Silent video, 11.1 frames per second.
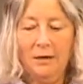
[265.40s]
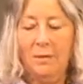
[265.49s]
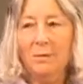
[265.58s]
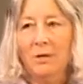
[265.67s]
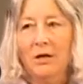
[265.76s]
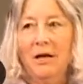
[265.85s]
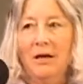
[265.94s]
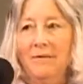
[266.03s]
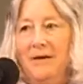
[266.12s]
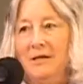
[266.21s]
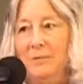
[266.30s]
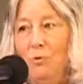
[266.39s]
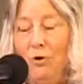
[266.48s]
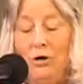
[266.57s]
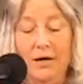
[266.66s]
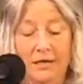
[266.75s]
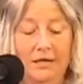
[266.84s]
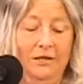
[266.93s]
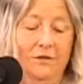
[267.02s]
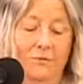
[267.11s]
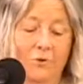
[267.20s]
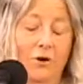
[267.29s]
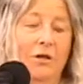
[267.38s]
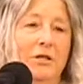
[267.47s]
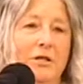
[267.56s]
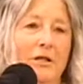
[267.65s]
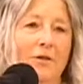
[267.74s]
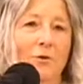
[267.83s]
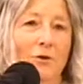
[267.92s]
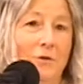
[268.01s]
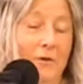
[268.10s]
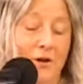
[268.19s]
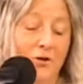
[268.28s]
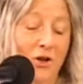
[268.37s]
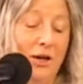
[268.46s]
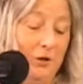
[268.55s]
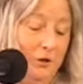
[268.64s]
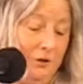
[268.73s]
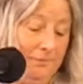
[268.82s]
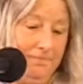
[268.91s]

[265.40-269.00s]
But life has more lessons for us than those of our childhood.